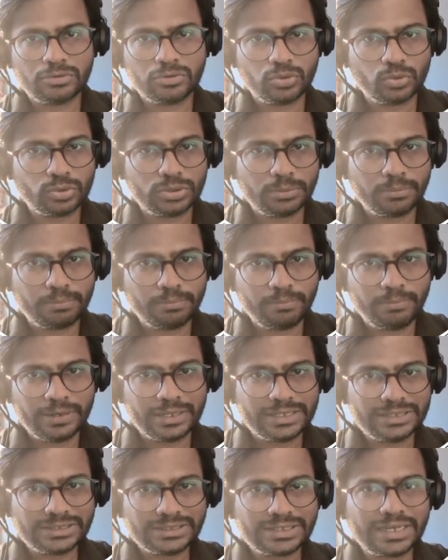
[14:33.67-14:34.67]
to the
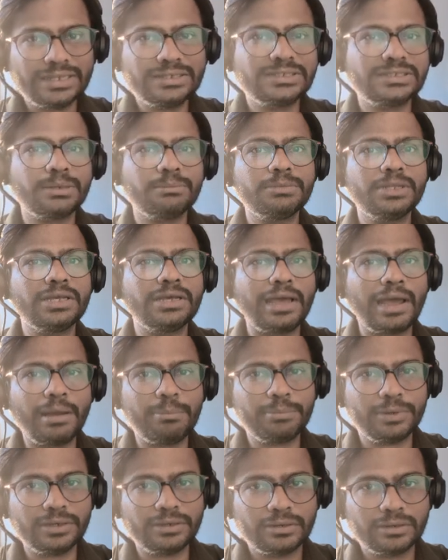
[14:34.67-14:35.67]
place and something
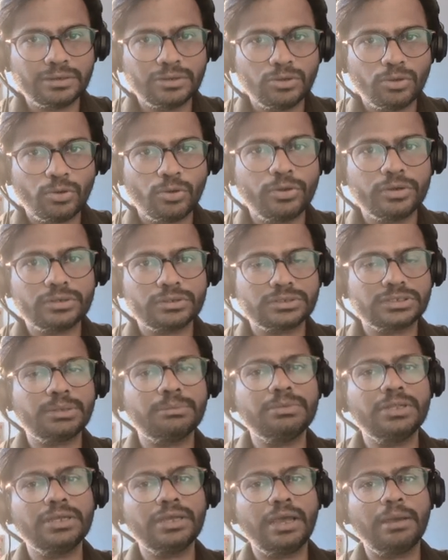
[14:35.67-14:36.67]
happened, or
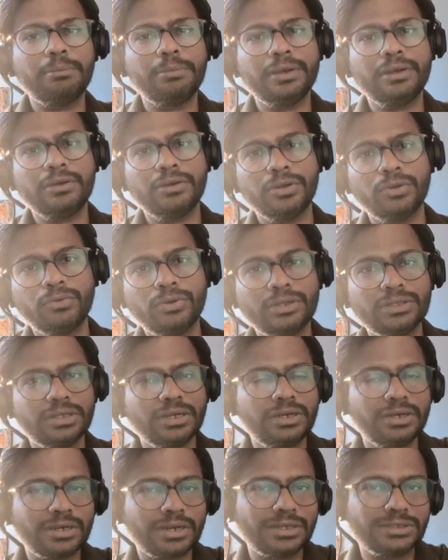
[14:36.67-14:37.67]
something happened during the
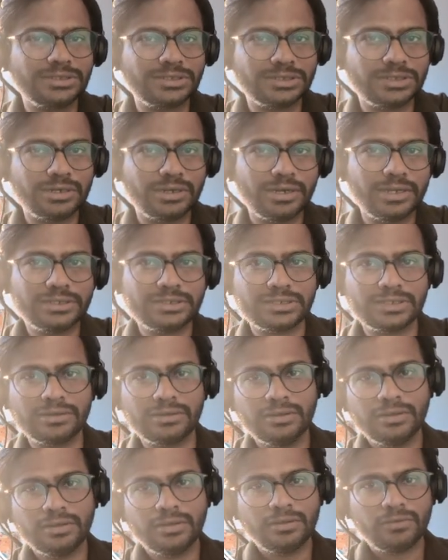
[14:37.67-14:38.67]
transit. Let's say
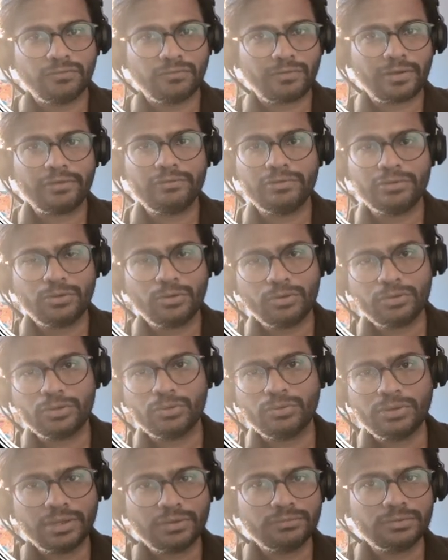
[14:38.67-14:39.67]
5 o'clock
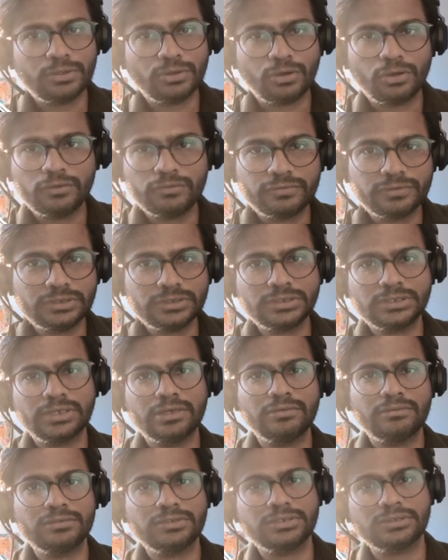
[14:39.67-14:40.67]
you left the office
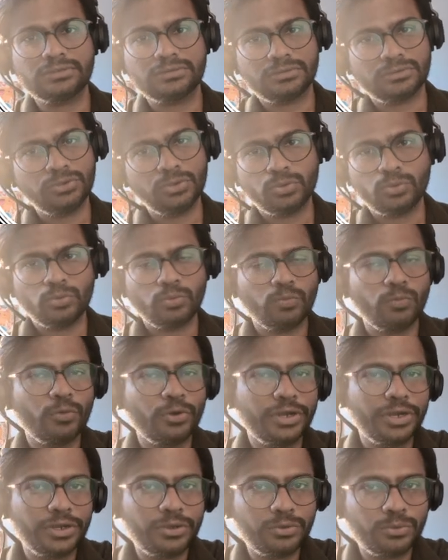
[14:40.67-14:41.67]
and you
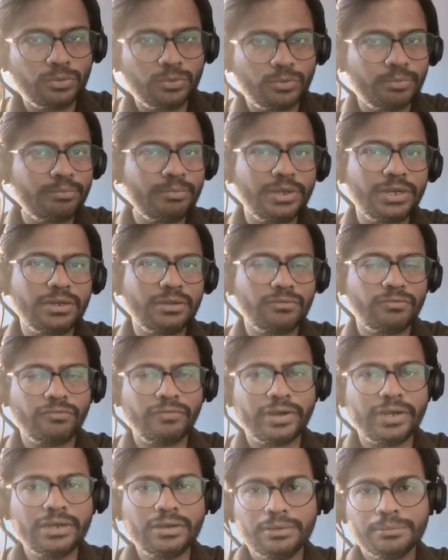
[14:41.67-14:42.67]
wanted to meet a
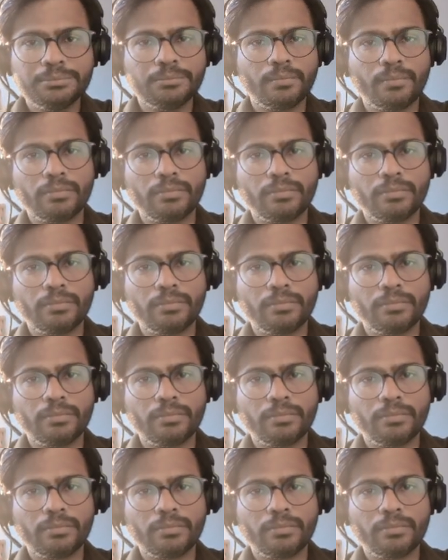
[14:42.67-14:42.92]
friend.